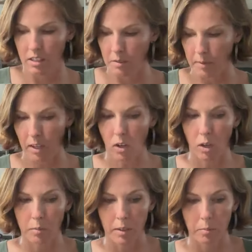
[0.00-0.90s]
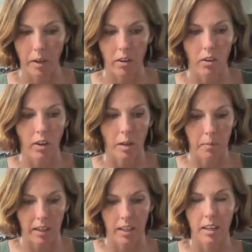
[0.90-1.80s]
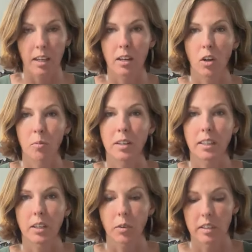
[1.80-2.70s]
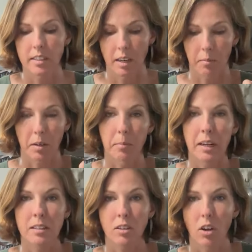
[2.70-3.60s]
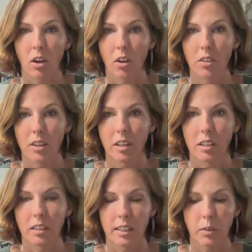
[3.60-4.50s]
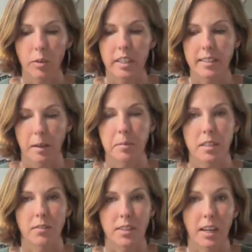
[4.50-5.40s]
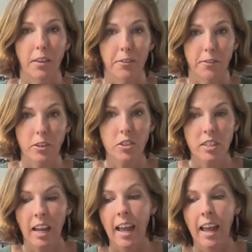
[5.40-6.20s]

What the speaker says: my almond butter and my honey and all my liquids, and I'm going to mix all the liquidy type stuff together first,